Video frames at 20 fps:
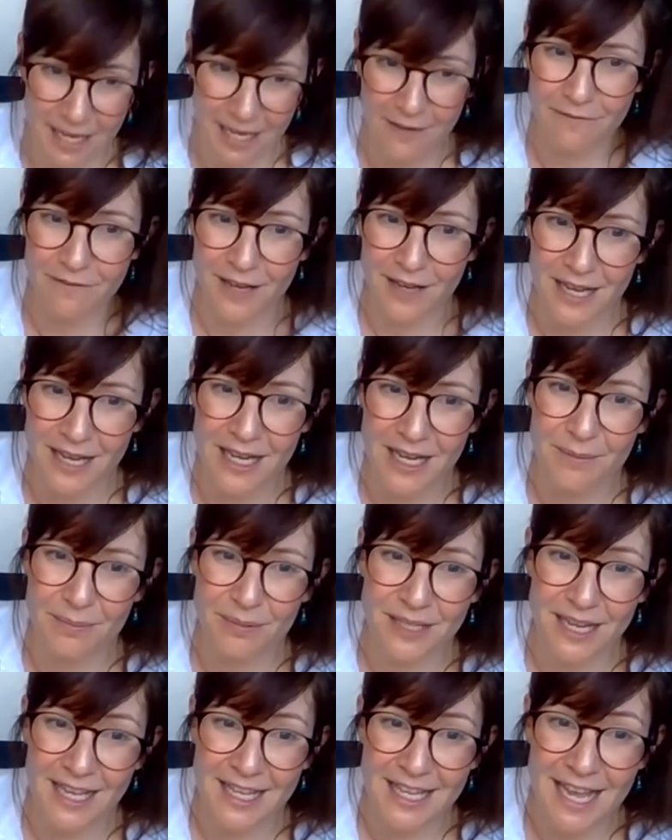
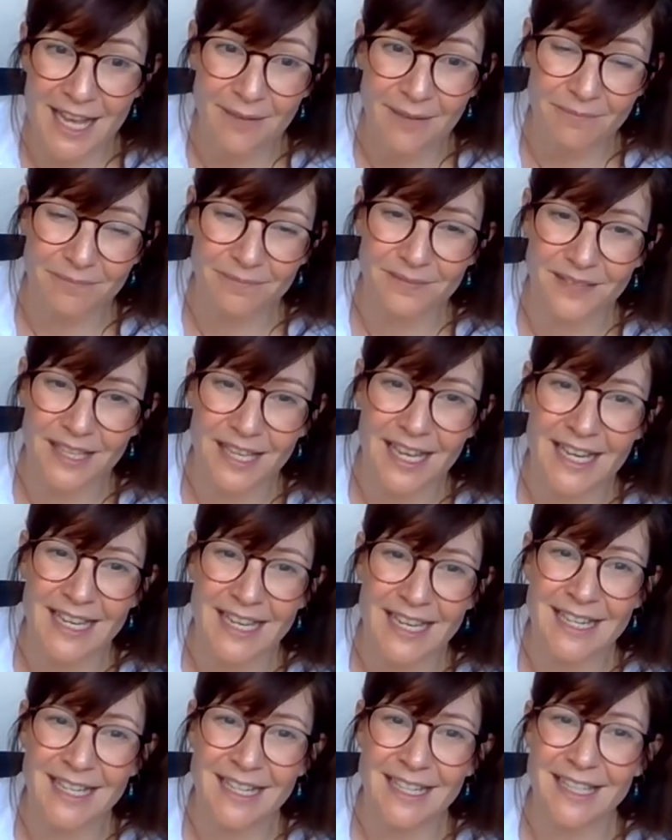Yafa Benaya
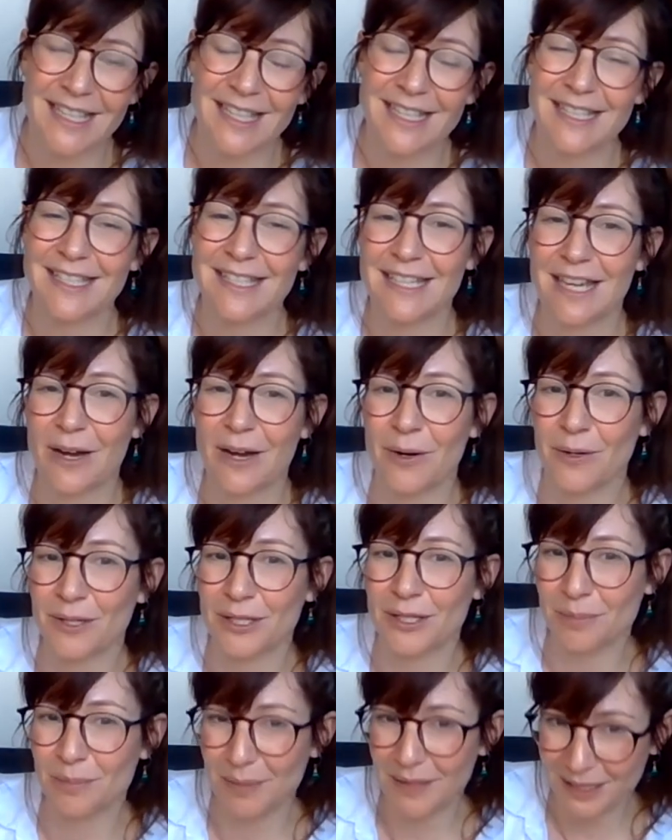is
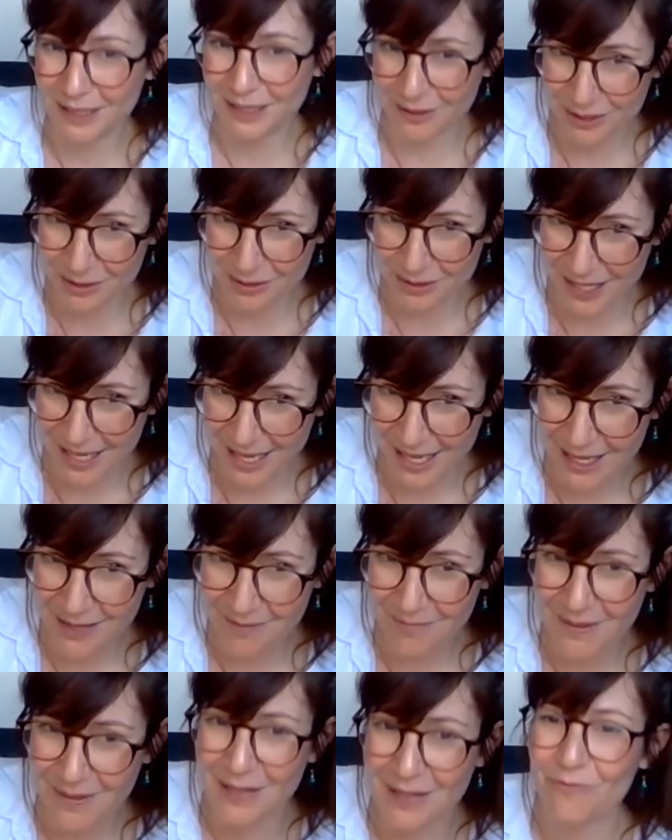our speaker
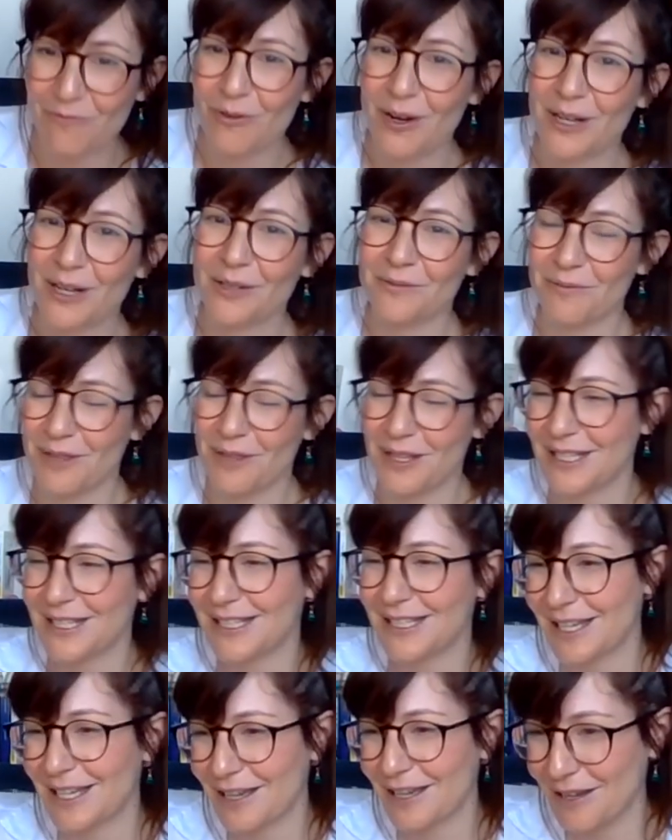today and one of
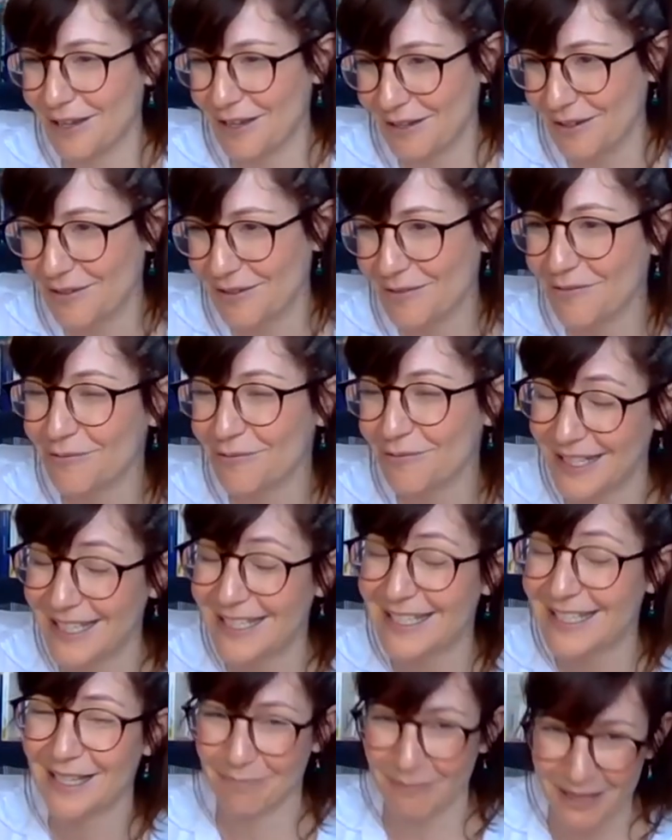these
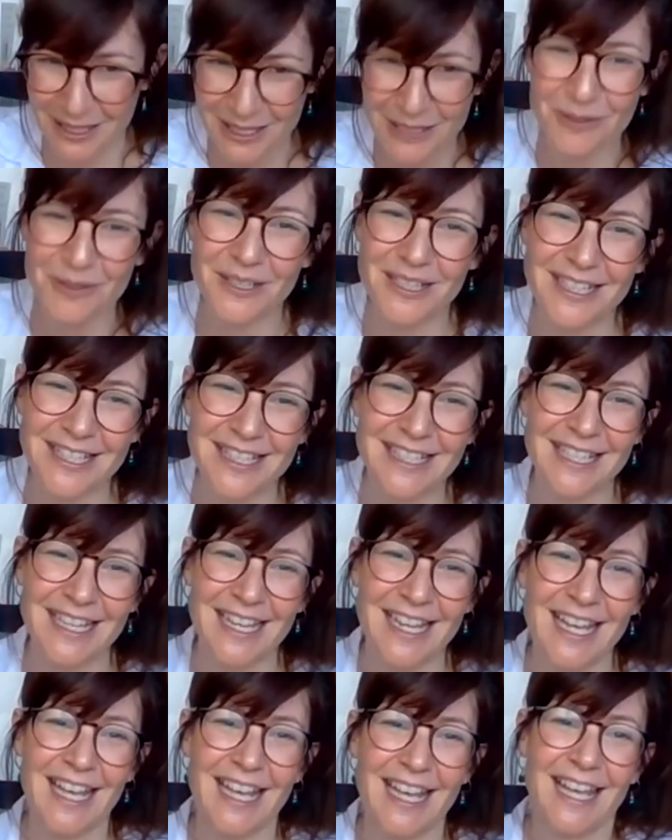friends and
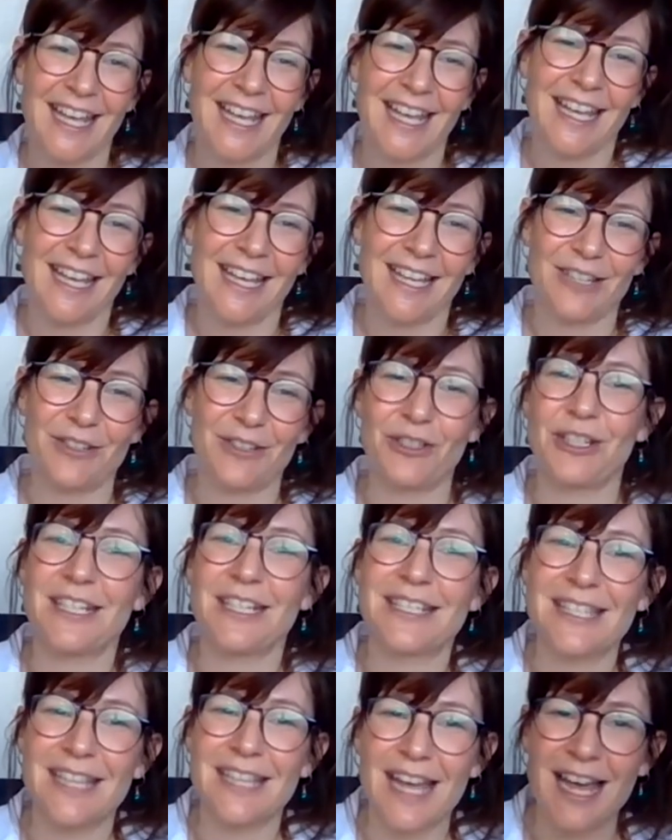mentors.
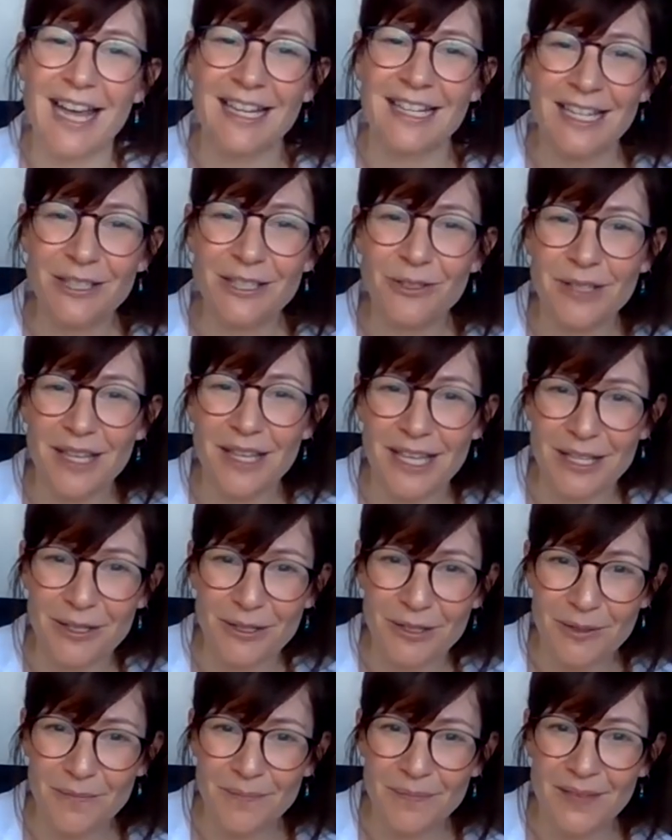She is an
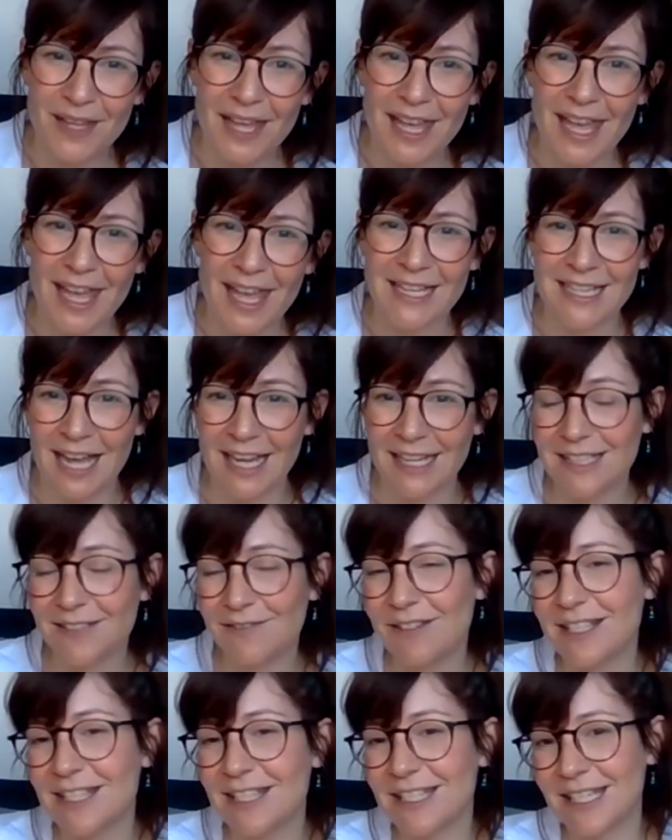educator and
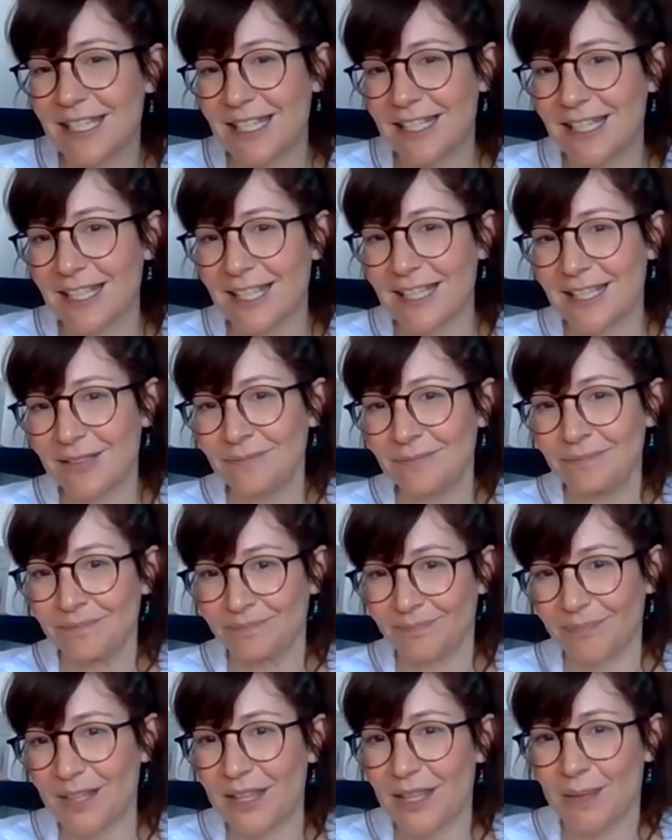activist in
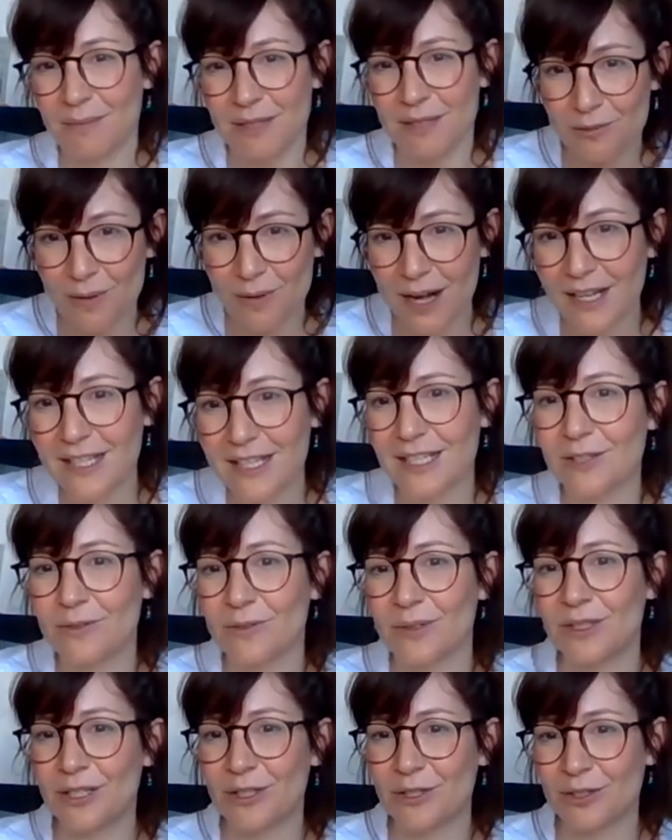the Mizrahi
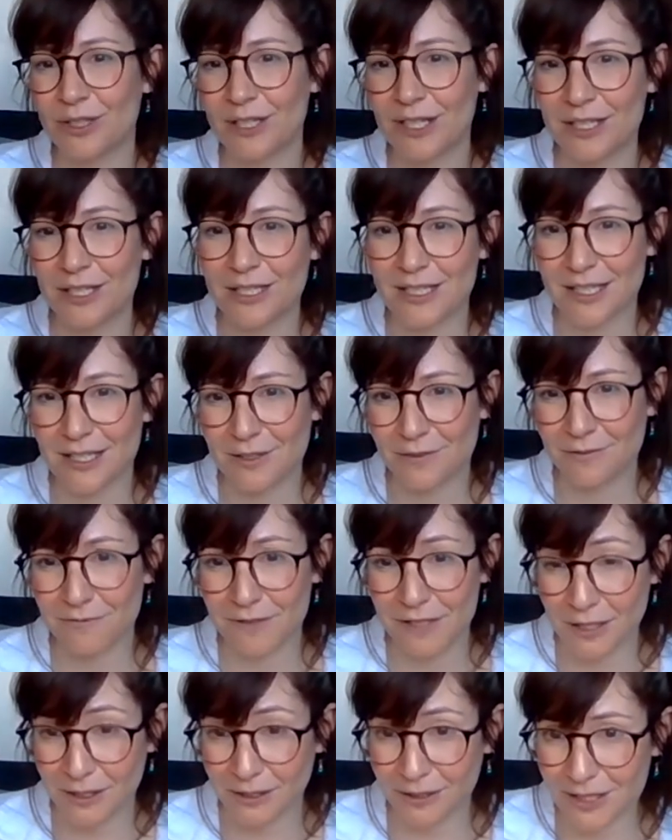and traditionist
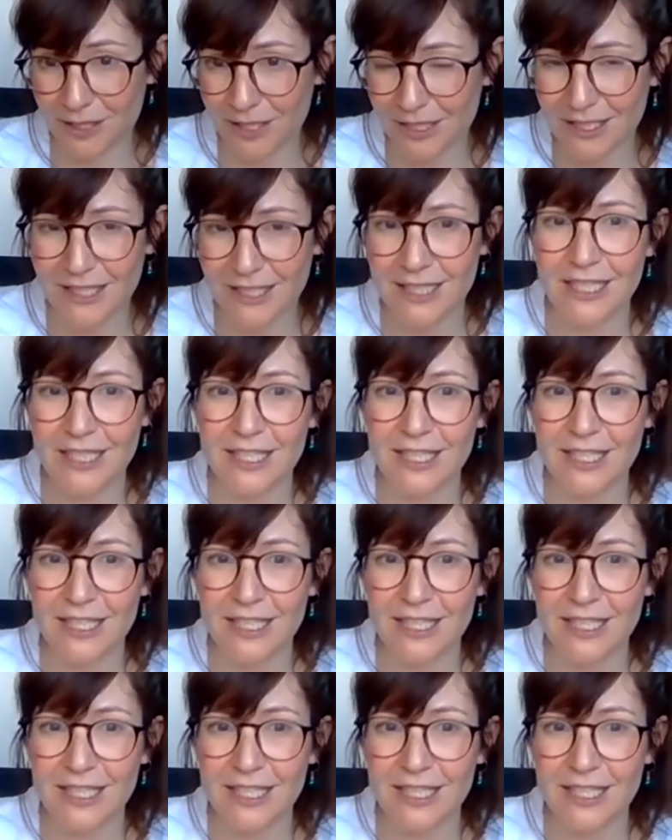field.